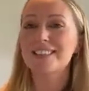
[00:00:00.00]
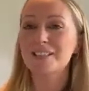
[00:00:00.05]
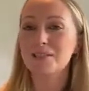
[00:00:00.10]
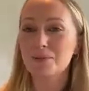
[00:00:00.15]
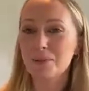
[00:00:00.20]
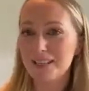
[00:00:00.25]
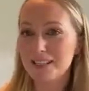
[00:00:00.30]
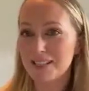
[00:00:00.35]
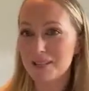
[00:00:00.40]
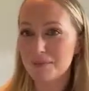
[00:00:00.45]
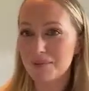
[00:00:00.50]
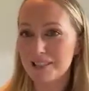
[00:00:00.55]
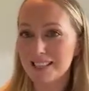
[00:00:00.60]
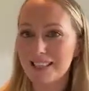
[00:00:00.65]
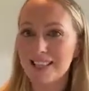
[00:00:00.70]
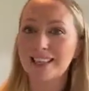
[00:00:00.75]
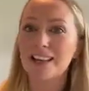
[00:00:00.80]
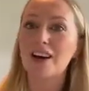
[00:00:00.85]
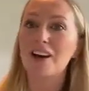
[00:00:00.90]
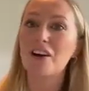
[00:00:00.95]

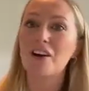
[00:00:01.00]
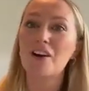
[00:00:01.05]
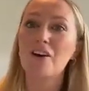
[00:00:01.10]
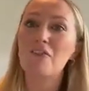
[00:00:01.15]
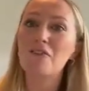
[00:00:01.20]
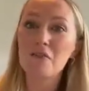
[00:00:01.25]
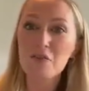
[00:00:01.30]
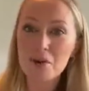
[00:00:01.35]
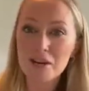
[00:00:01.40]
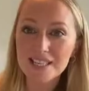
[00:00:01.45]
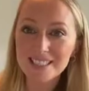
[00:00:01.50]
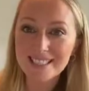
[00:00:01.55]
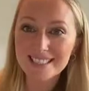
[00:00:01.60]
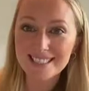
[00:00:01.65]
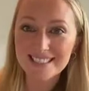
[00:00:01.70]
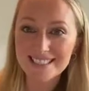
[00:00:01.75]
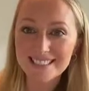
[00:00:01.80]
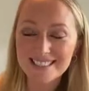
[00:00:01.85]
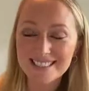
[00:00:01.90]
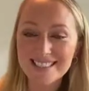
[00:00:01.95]
20% are
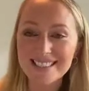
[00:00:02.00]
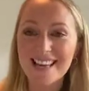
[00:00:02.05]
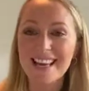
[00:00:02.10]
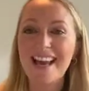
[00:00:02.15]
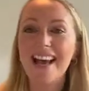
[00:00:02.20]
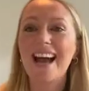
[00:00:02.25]
avoidant,